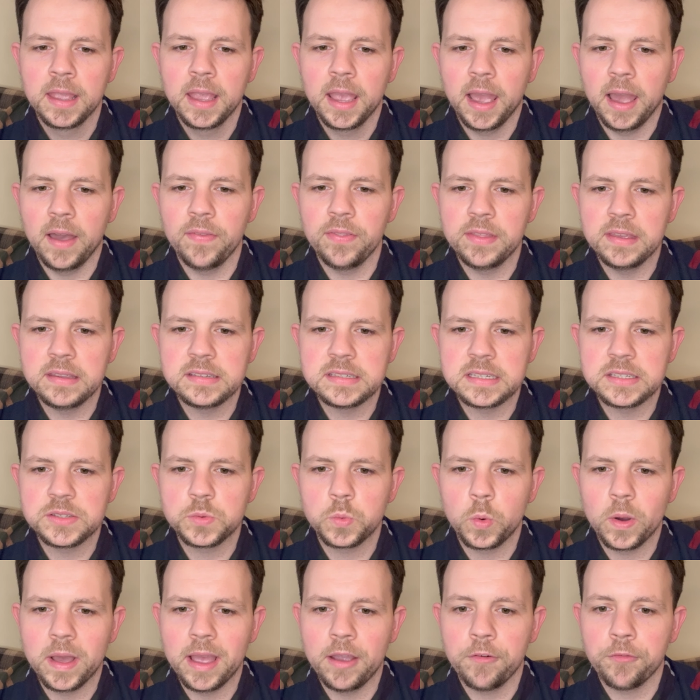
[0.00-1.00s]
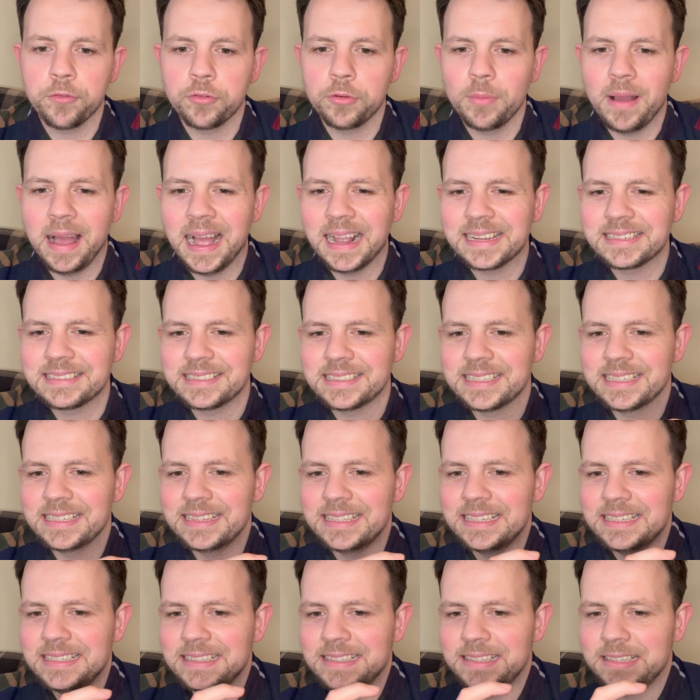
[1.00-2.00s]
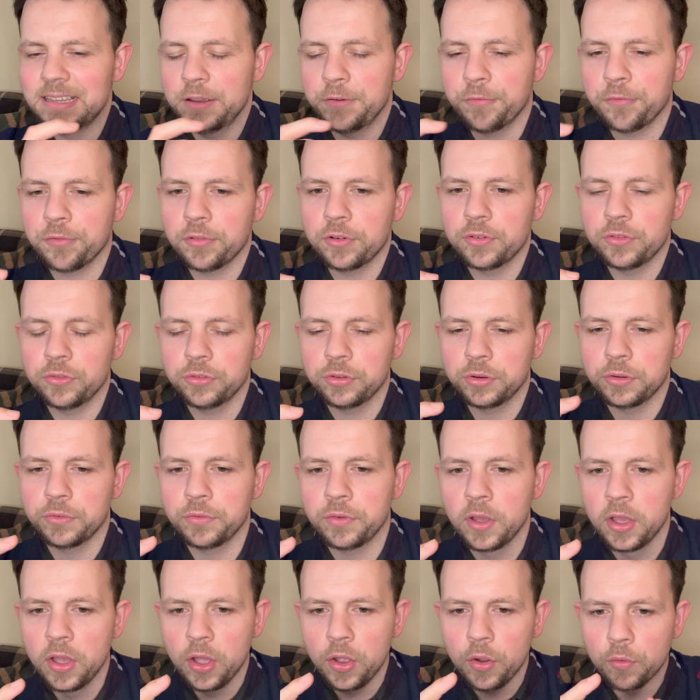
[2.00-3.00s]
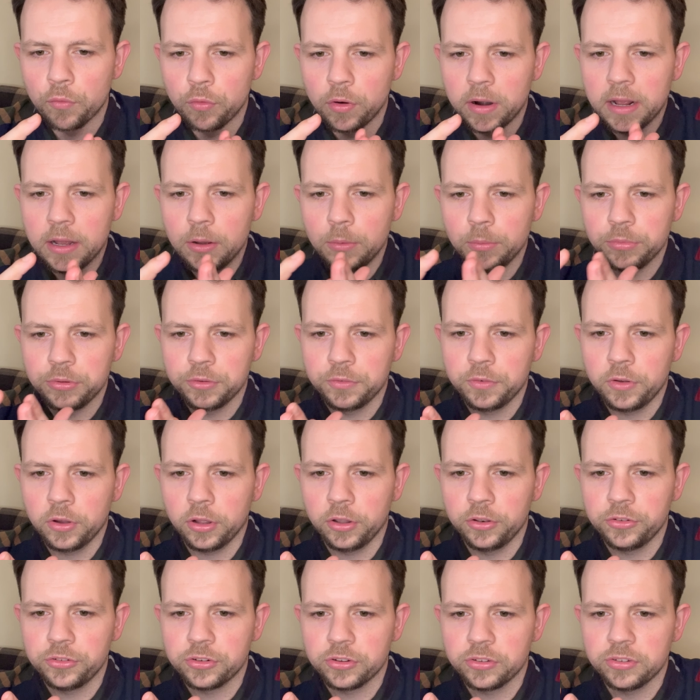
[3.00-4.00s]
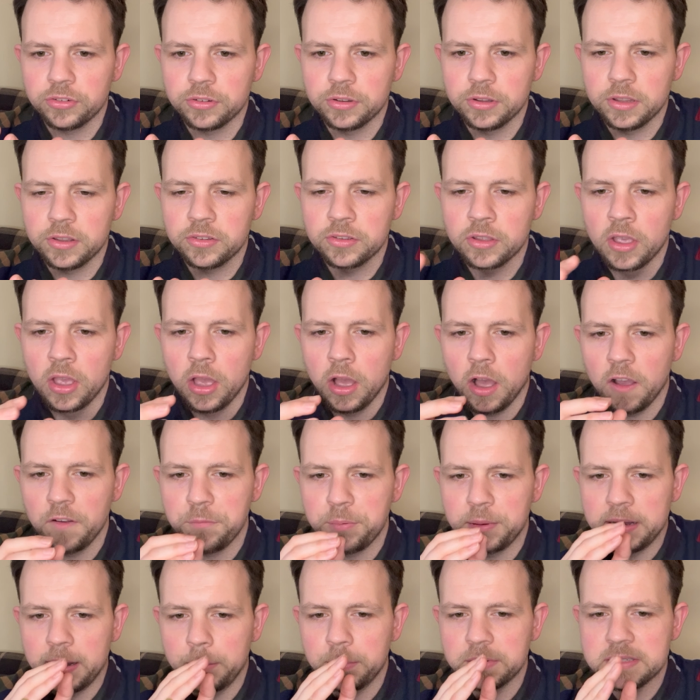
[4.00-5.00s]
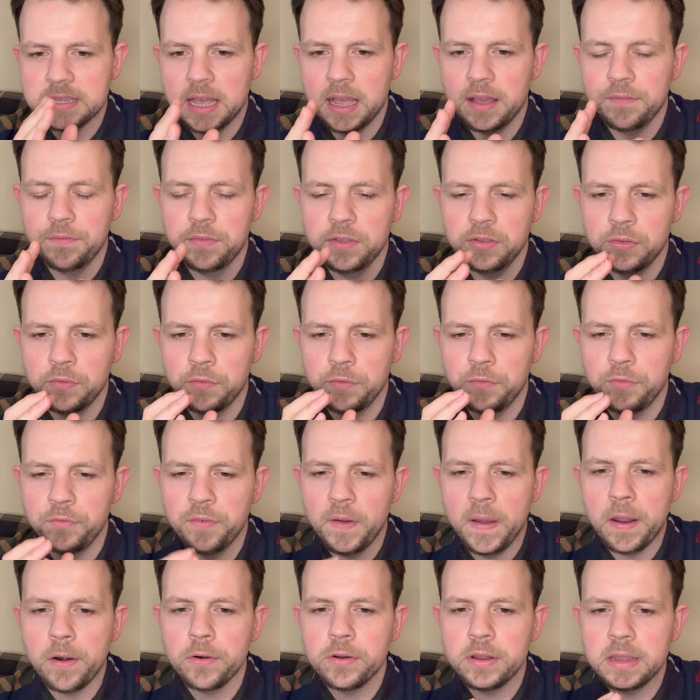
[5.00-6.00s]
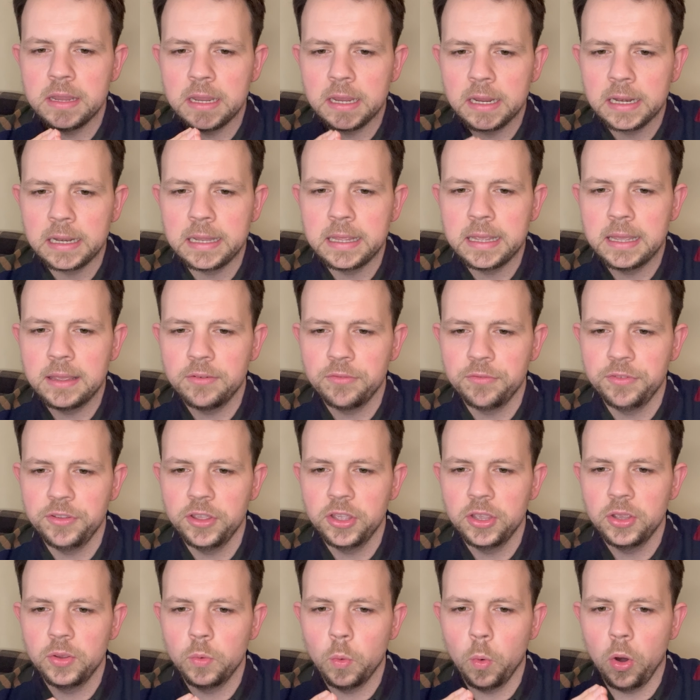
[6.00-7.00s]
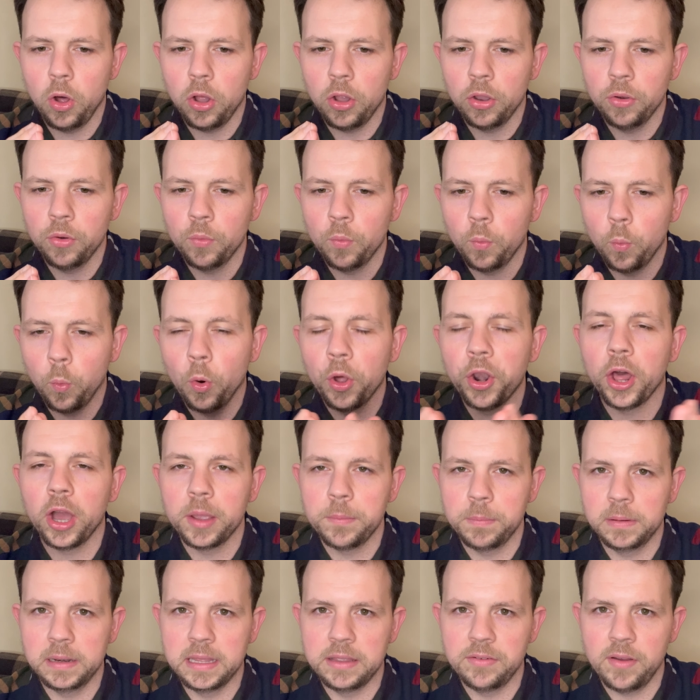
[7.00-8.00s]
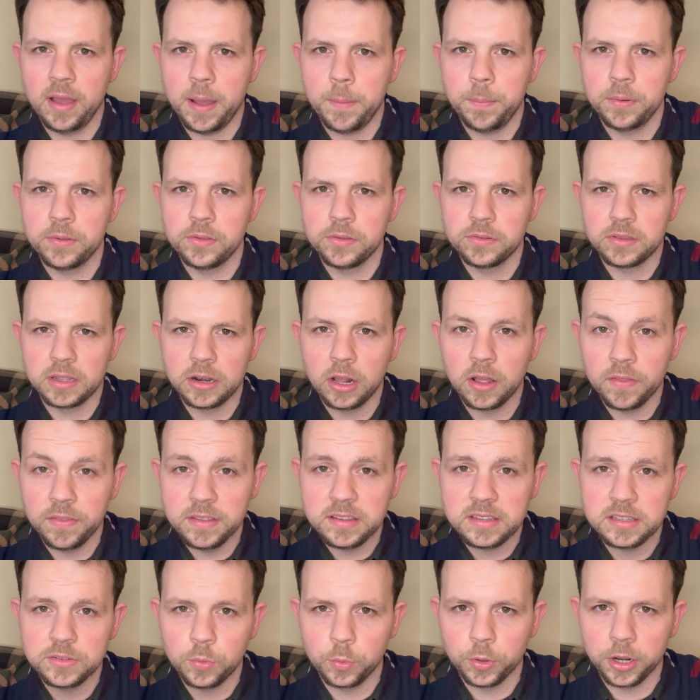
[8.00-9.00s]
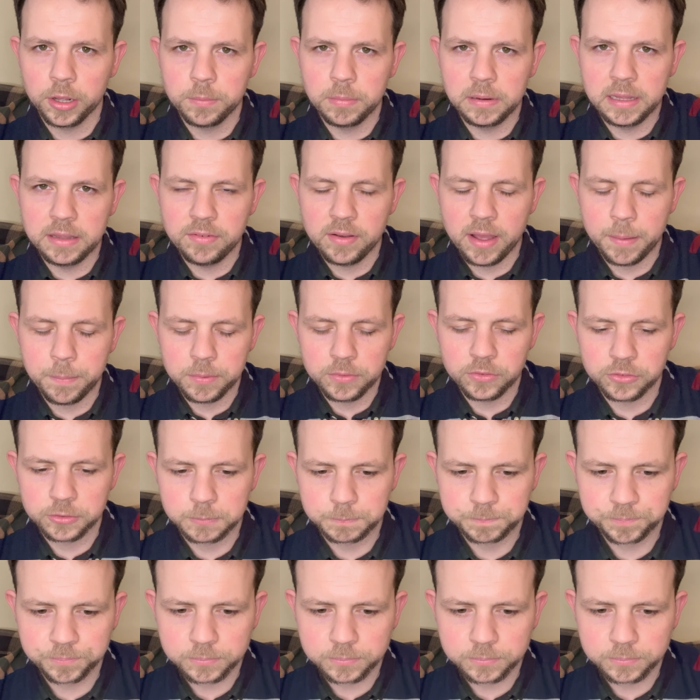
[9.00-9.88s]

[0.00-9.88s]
And this is where, from accessing these different sort of realms of consciousness, I've been able to have this very clear view on what I believe happens. And I, this is what I believe happens.